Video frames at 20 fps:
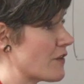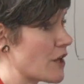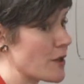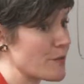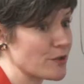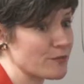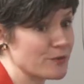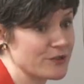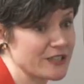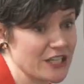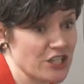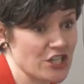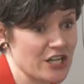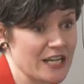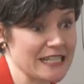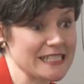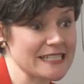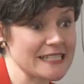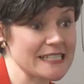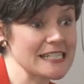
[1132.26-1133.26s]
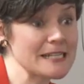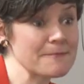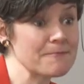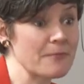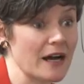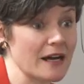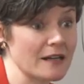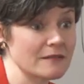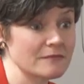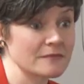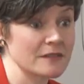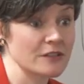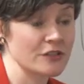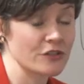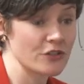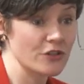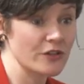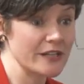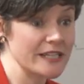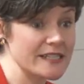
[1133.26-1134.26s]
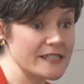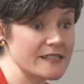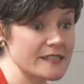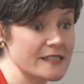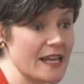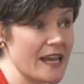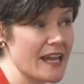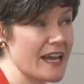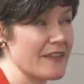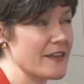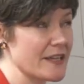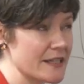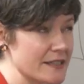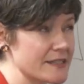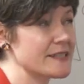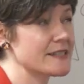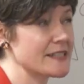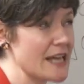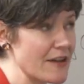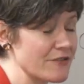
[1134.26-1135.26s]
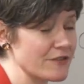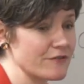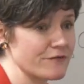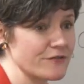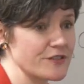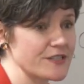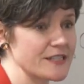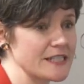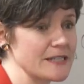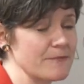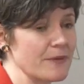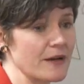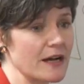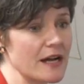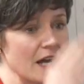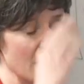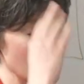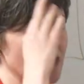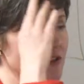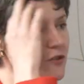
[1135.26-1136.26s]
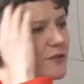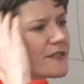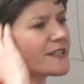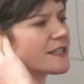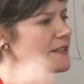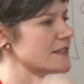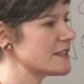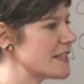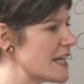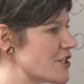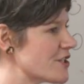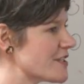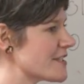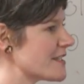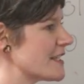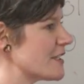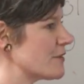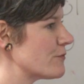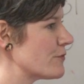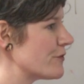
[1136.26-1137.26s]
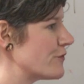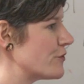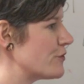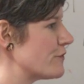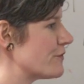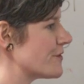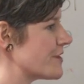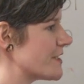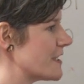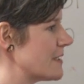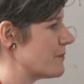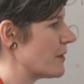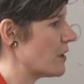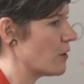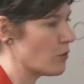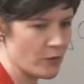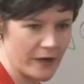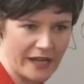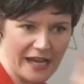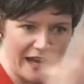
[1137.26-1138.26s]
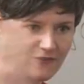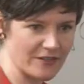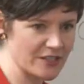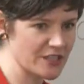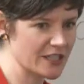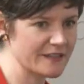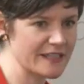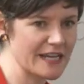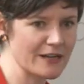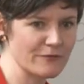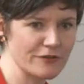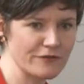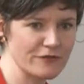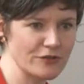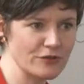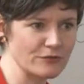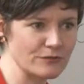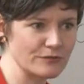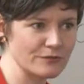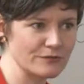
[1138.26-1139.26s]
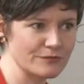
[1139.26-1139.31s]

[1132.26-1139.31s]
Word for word: Environmental Protection Act, CEPA. There is a, I think it's seven for CEPA. There is a legislative review for CEPA. We haven't done that review.